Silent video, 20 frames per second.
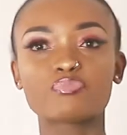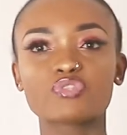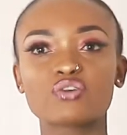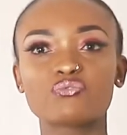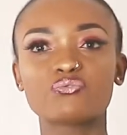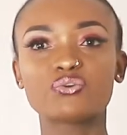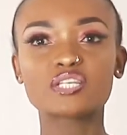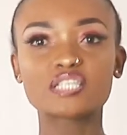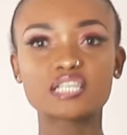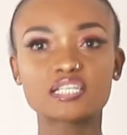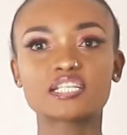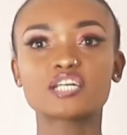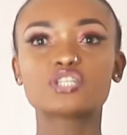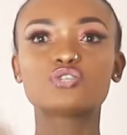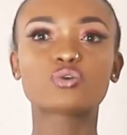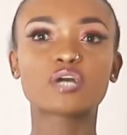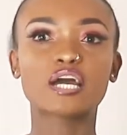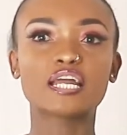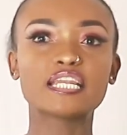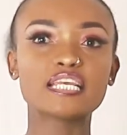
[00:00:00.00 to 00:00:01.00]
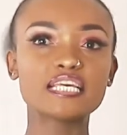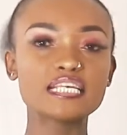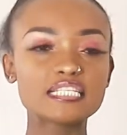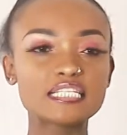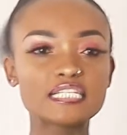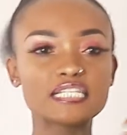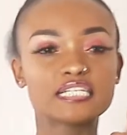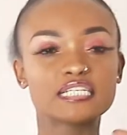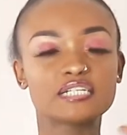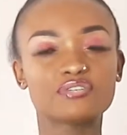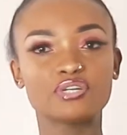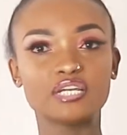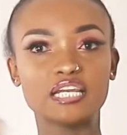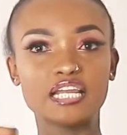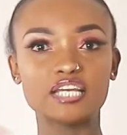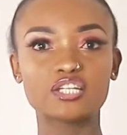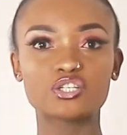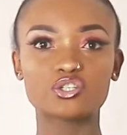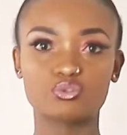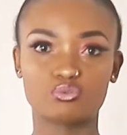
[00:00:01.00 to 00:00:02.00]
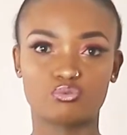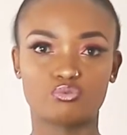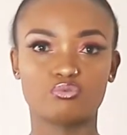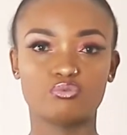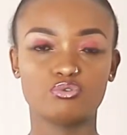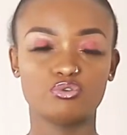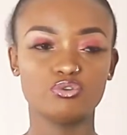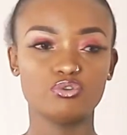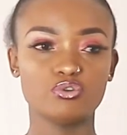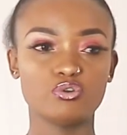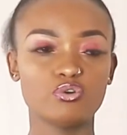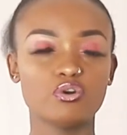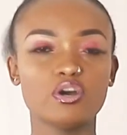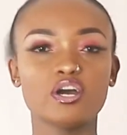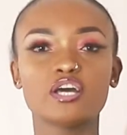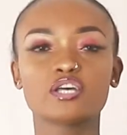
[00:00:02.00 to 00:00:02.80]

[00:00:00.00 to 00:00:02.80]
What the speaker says: faces that you can easily relate to, you know.